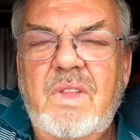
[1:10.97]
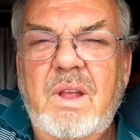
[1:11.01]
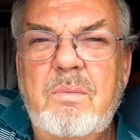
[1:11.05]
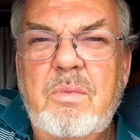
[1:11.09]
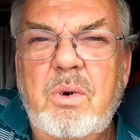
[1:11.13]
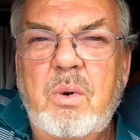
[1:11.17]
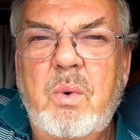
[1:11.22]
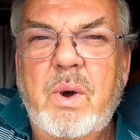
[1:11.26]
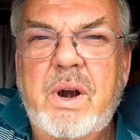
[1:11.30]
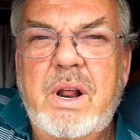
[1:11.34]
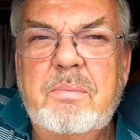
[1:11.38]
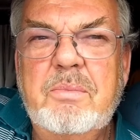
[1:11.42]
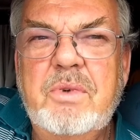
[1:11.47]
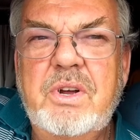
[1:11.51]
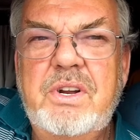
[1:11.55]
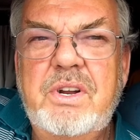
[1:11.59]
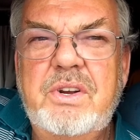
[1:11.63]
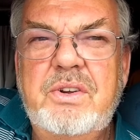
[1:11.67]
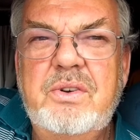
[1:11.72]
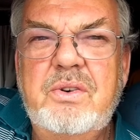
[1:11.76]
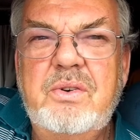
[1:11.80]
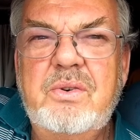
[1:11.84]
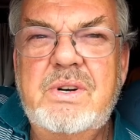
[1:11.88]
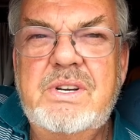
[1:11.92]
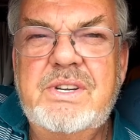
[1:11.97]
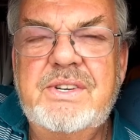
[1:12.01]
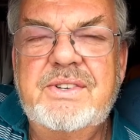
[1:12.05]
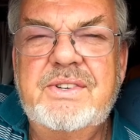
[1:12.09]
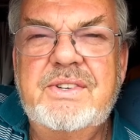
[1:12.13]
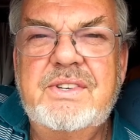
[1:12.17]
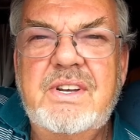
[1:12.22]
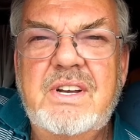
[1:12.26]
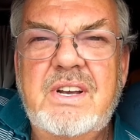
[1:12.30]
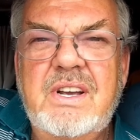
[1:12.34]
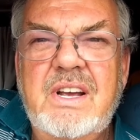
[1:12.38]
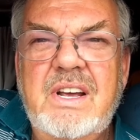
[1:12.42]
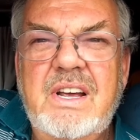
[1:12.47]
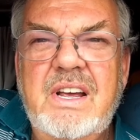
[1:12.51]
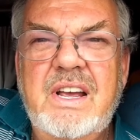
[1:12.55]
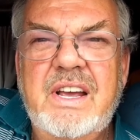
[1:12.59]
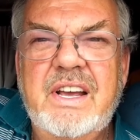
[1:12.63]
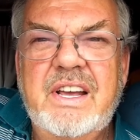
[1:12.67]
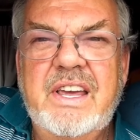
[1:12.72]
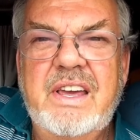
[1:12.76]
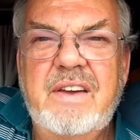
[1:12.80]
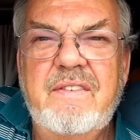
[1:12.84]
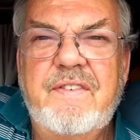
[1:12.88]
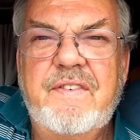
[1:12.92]
But what I'm going to do is
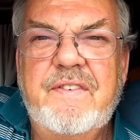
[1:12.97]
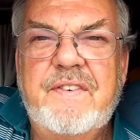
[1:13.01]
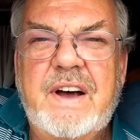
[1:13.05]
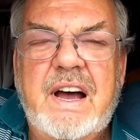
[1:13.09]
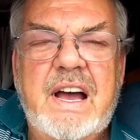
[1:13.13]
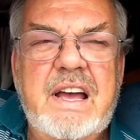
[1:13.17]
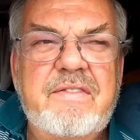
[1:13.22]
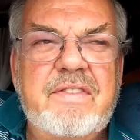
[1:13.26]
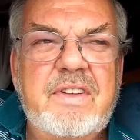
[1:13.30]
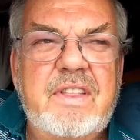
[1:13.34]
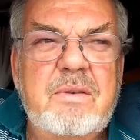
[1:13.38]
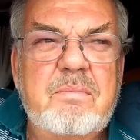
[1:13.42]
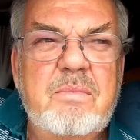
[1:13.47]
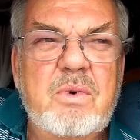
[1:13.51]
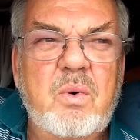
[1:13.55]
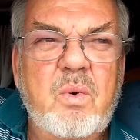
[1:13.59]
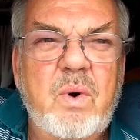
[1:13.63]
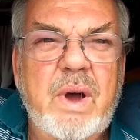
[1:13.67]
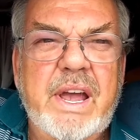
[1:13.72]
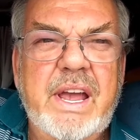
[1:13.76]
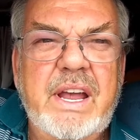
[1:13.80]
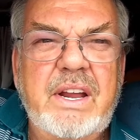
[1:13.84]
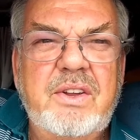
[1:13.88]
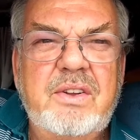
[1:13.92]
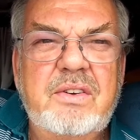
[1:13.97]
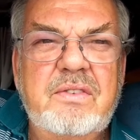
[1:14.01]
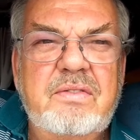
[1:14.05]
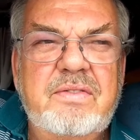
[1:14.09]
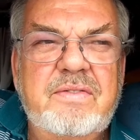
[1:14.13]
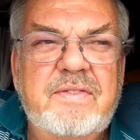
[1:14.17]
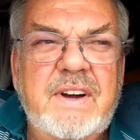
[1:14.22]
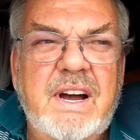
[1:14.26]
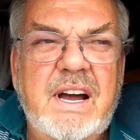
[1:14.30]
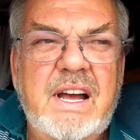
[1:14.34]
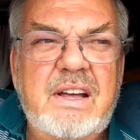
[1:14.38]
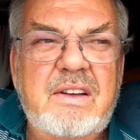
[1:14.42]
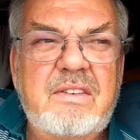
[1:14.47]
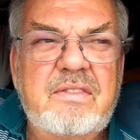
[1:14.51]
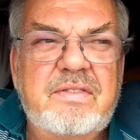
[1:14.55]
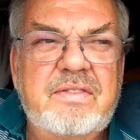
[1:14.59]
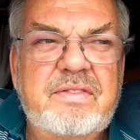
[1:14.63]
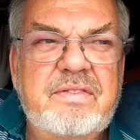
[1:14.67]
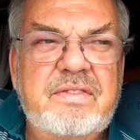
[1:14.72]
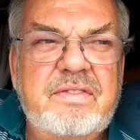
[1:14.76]
give five of them away to five